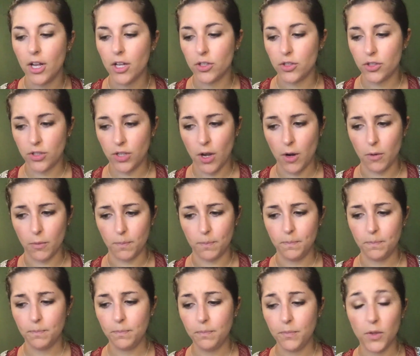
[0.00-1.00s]
So
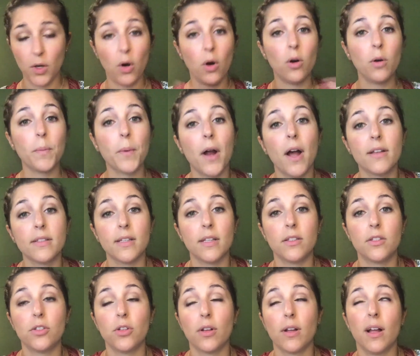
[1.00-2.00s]
the whole process
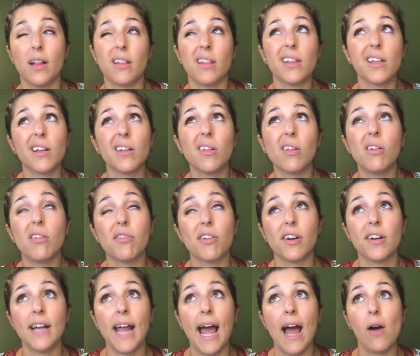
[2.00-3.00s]
took a little over
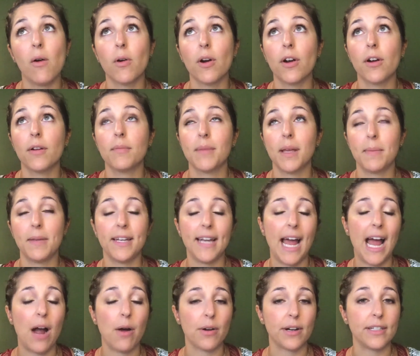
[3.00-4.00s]
an hour, maybe an
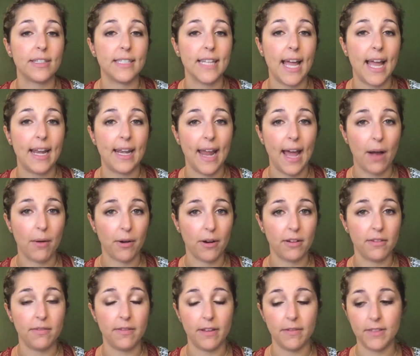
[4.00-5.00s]
hour and 10, hour
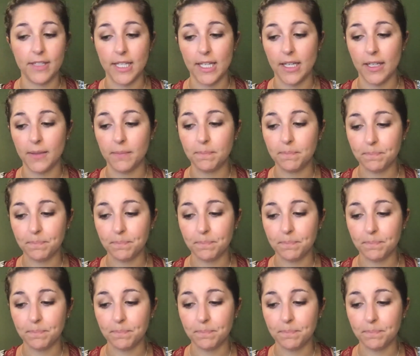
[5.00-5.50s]
and 15.